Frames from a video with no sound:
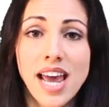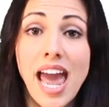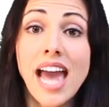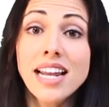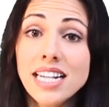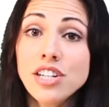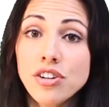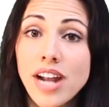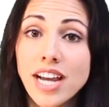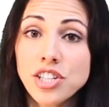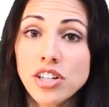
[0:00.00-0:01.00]
and
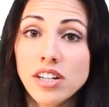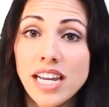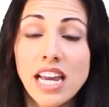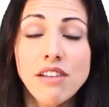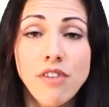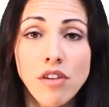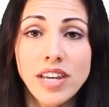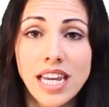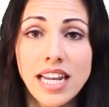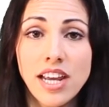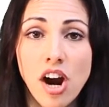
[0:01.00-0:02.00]
internationally involving
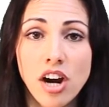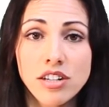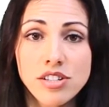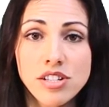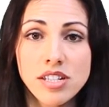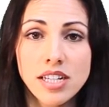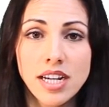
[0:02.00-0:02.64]
EDRs.